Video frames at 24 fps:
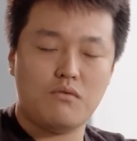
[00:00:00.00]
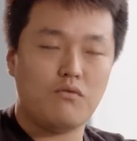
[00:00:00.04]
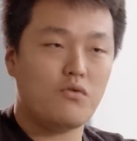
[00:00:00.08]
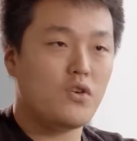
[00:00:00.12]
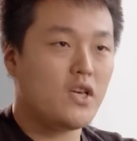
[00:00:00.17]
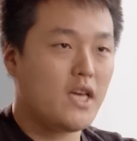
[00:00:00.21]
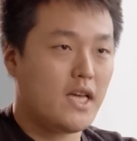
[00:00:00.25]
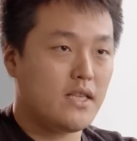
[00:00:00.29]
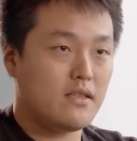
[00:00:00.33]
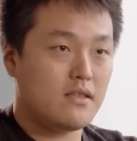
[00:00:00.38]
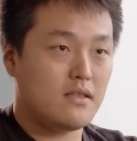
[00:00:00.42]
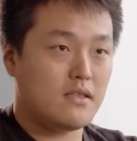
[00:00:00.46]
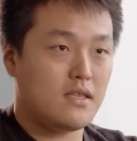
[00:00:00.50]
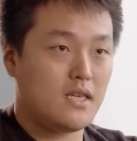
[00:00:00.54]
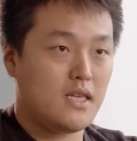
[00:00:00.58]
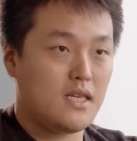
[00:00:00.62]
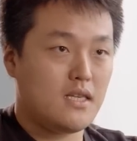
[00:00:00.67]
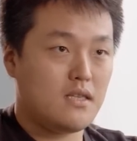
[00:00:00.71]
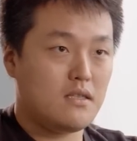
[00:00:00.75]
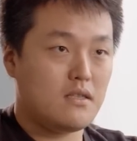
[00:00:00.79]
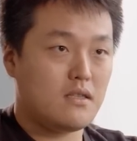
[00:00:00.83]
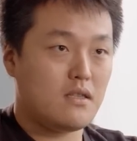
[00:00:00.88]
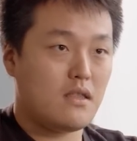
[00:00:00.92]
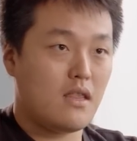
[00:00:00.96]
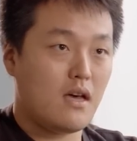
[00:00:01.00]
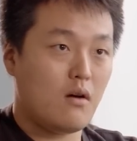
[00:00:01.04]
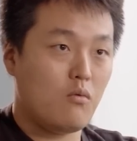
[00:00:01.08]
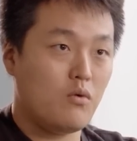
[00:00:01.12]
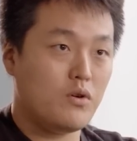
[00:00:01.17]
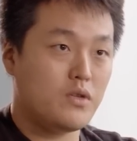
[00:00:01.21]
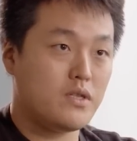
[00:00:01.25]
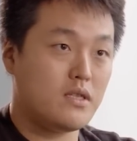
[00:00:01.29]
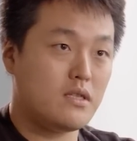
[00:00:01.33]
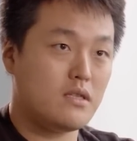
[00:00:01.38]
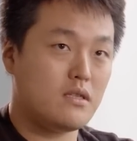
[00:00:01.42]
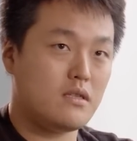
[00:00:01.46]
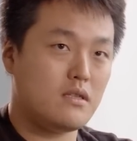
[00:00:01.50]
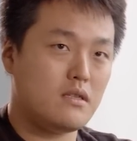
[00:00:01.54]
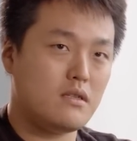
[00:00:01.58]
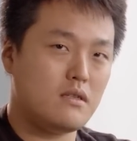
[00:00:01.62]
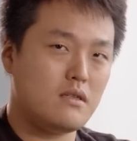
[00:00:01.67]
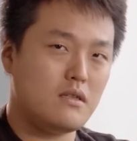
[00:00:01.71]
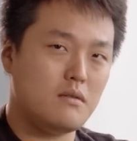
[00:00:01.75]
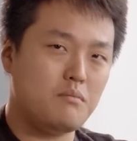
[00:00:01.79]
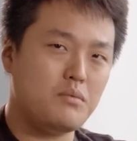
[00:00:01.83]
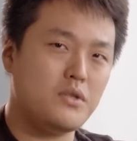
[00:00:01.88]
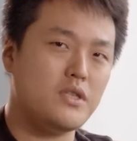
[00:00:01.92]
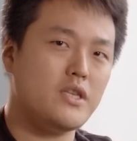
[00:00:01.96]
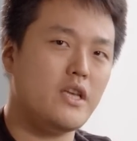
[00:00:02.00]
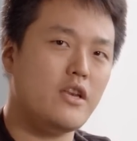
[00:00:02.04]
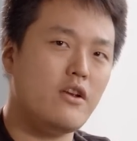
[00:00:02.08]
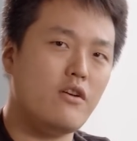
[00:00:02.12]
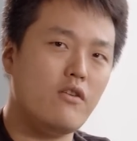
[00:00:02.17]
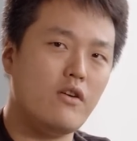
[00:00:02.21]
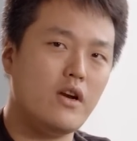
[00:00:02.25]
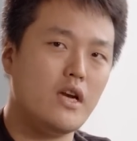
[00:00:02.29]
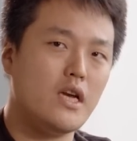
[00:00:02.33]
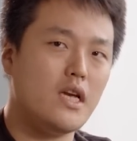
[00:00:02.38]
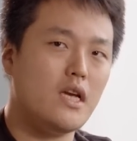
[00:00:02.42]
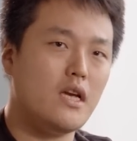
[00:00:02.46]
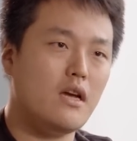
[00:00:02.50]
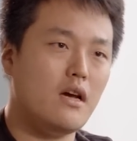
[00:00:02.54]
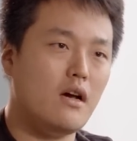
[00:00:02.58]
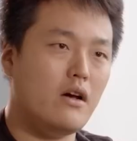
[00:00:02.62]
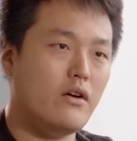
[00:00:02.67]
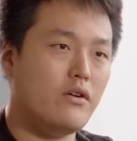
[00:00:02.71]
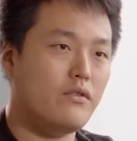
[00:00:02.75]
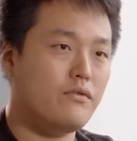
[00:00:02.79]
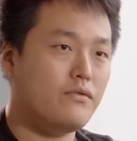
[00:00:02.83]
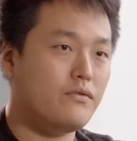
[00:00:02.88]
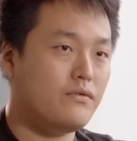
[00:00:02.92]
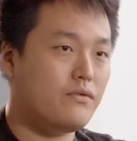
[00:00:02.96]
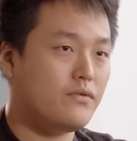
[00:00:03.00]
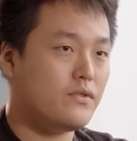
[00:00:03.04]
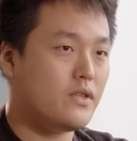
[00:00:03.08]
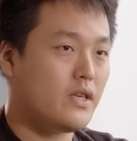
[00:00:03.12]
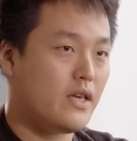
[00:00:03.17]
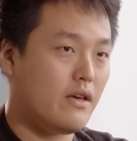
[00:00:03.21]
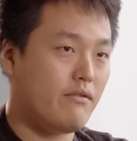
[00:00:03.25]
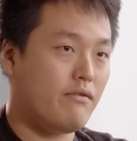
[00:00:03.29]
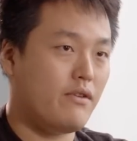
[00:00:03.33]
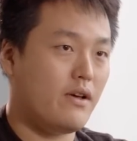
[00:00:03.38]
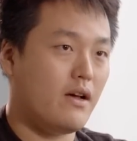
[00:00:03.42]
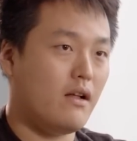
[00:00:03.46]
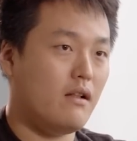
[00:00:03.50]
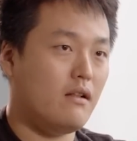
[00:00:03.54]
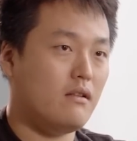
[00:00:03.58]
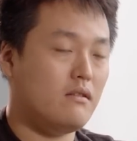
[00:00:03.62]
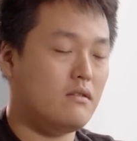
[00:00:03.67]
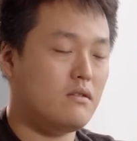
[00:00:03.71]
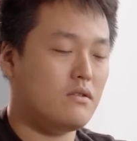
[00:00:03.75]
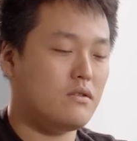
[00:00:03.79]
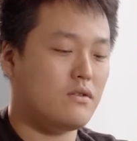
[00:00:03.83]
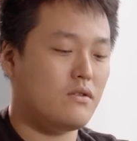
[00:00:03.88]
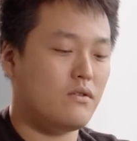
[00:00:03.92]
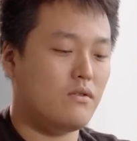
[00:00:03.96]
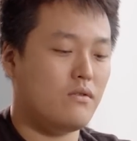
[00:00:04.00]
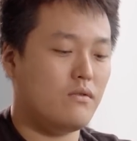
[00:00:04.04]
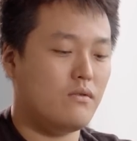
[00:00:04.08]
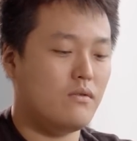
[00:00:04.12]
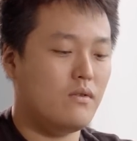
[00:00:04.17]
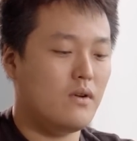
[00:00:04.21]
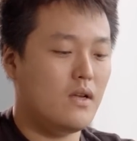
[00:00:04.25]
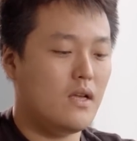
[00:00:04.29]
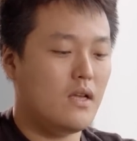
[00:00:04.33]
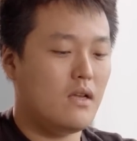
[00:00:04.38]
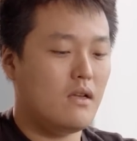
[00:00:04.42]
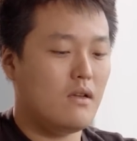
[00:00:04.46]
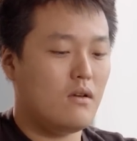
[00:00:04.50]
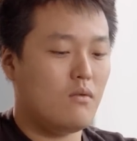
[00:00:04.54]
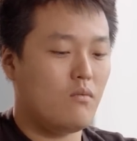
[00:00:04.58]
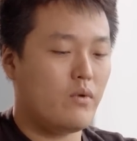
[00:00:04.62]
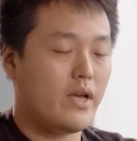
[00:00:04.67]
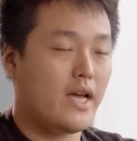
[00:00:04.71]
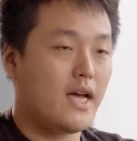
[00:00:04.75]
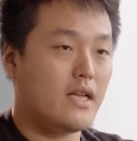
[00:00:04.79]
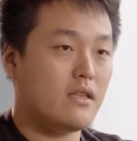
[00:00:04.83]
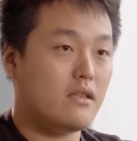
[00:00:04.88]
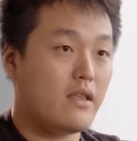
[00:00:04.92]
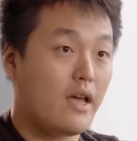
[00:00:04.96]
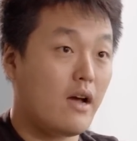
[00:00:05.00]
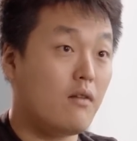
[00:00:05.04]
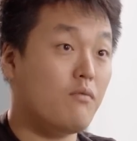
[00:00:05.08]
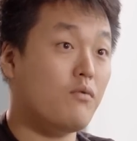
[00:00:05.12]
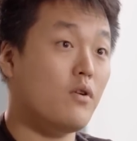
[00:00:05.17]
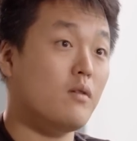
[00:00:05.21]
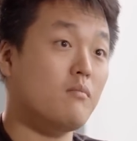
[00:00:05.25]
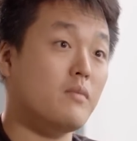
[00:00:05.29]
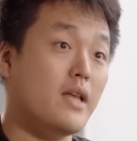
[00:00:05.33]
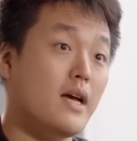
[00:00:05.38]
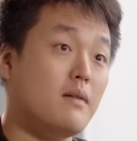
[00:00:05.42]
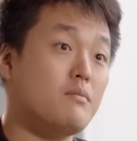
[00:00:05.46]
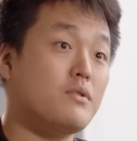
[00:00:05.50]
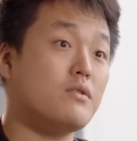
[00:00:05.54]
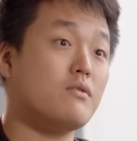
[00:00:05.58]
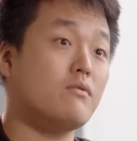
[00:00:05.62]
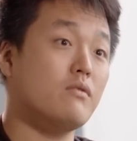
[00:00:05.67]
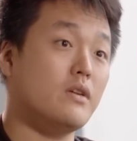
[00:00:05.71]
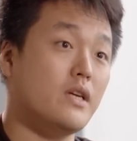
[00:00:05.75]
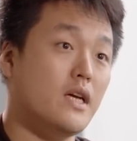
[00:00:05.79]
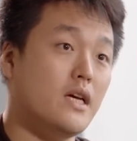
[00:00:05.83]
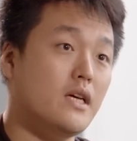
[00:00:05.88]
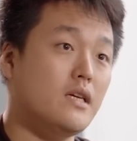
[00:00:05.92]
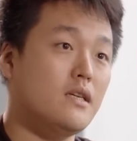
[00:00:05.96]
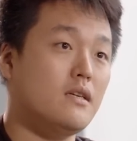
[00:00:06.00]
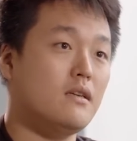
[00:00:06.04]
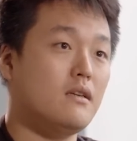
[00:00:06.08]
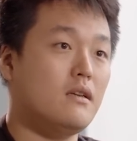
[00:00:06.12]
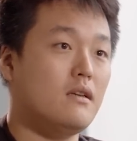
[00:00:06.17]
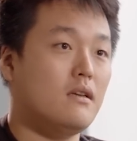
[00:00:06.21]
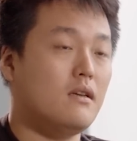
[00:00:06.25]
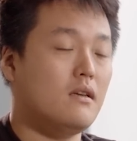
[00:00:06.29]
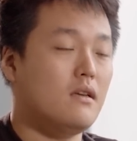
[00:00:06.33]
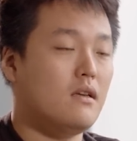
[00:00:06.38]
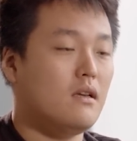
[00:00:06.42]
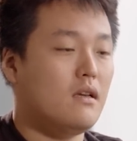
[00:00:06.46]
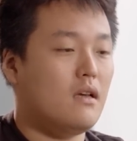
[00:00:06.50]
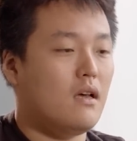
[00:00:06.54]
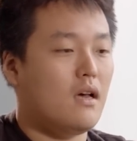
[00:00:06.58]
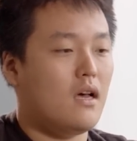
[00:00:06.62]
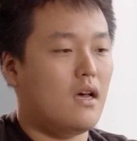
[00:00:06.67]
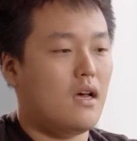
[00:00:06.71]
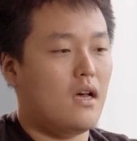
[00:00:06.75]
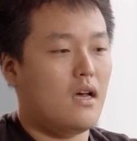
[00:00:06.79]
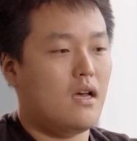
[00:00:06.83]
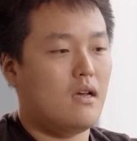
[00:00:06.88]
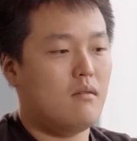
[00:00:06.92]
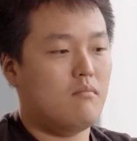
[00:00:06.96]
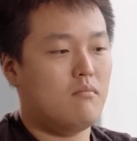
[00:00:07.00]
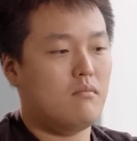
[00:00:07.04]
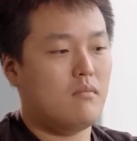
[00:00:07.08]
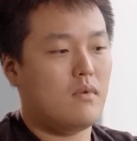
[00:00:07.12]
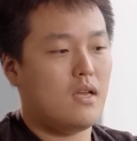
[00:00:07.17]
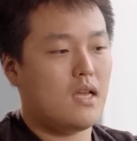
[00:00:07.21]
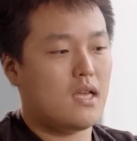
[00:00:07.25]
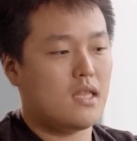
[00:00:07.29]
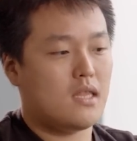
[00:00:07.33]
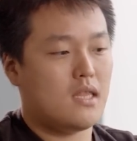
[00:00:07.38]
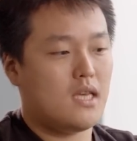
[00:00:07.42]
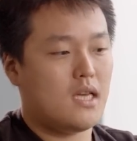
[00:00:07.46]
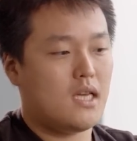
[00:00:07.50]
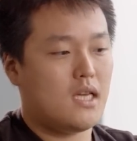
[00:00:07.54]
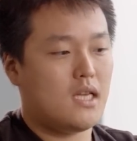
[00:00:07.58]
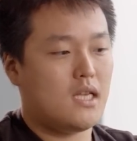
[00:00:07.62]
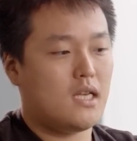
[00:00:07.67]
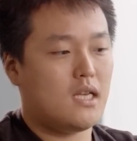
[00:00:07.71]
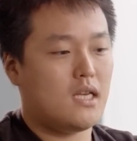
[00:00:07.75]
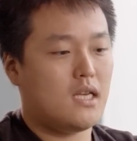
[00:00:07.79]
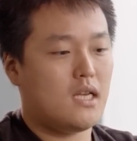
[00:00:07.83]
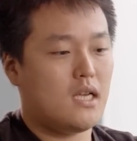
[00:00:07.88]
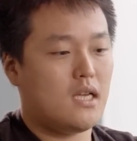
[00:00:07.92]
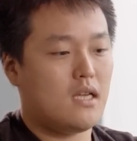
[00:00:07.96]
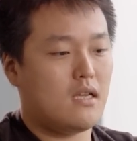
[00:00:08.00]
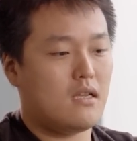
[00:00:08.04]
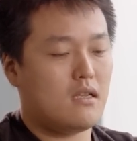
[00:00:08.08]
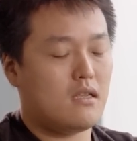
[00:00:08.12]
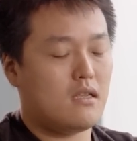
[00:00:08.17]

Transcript: three entities that were subsidiary of TFL. So we had Terraform Labs Korea, and then